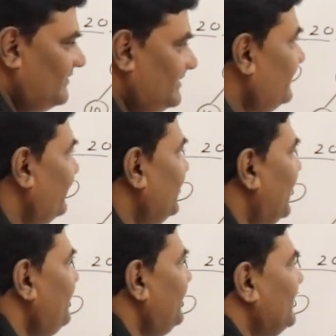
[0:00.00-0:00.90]
Then when
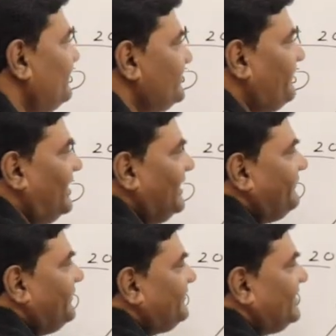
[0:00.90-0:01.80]
I becomes
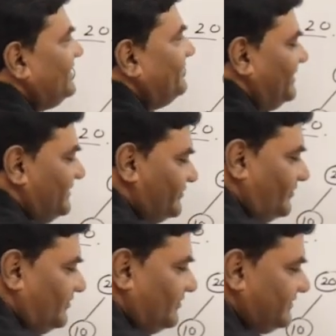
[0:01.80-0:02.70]
5, fifth element.
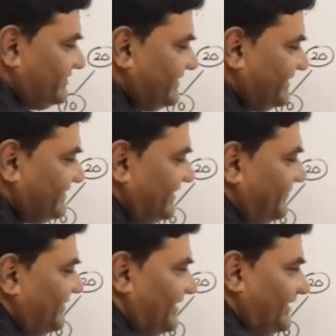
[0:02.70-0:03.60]
So sixth
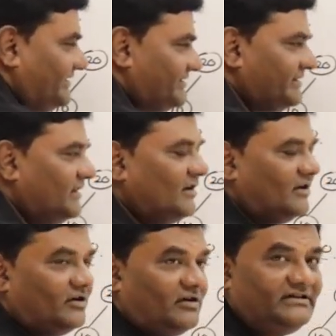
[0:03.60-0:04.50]
element. Like this,
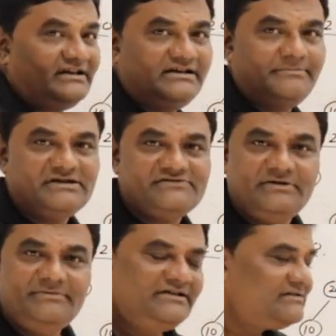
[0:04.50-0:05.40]
all the elements
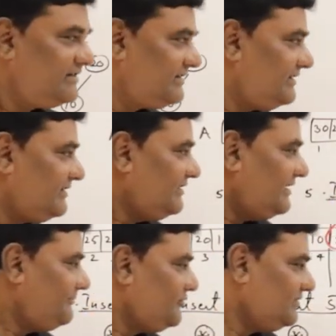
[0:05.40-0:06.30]
will be inserted
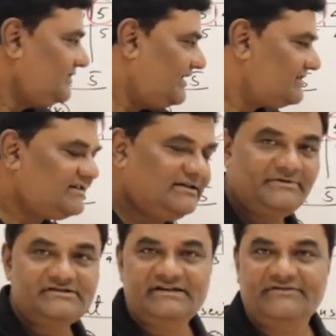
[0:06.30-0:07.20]
up to the last
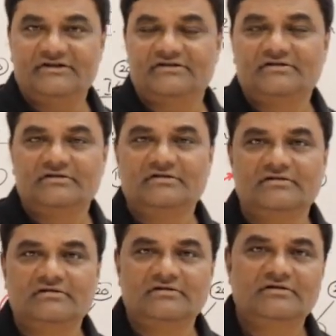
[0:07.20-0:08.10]
element 7.
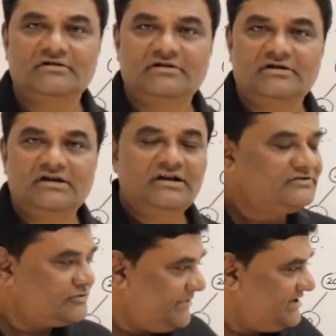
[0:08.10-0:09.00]

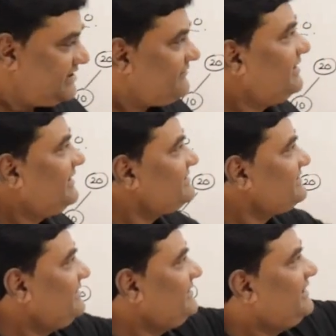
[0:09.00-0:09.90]
So major work is
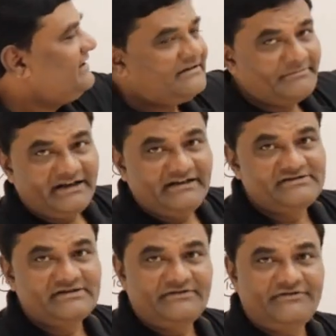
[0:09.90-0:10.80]
done there by
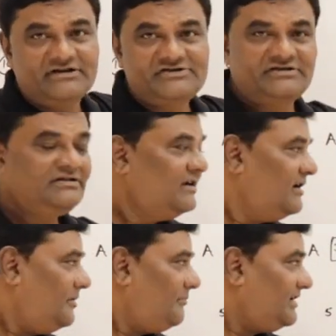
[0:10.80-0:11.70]
insert function.
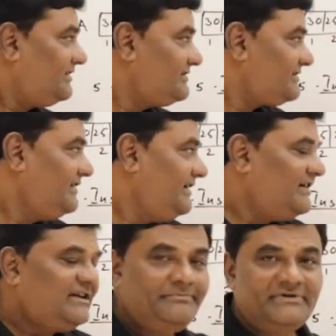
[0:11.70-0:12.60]
But this
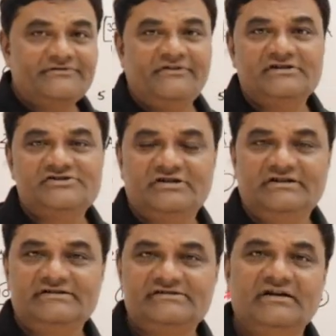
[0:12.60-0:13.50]
create heap
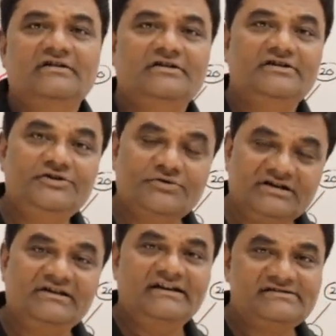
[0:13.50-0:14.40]
function is
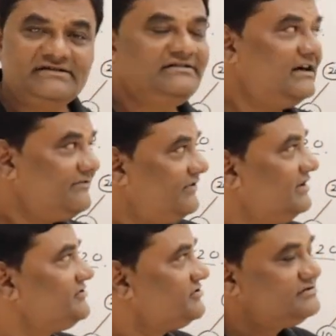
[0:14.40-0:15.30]
utilizing that
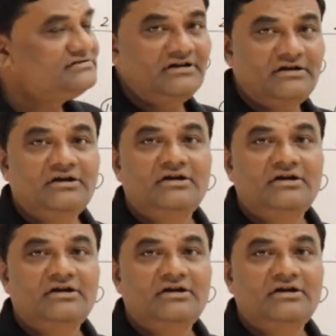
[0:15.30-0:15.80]
function